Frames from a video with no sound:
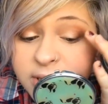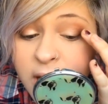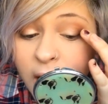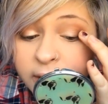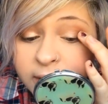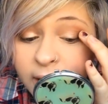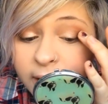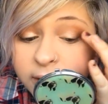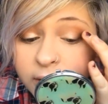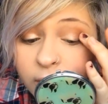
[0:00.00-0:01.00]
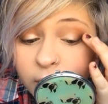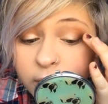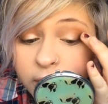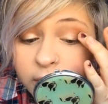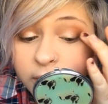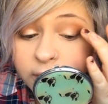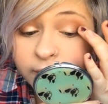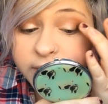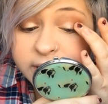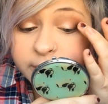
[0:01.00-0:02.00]
dot that in the corner
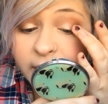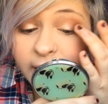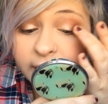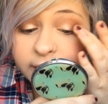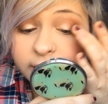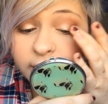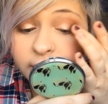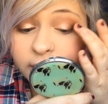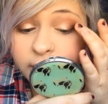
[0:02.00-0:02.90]
for some added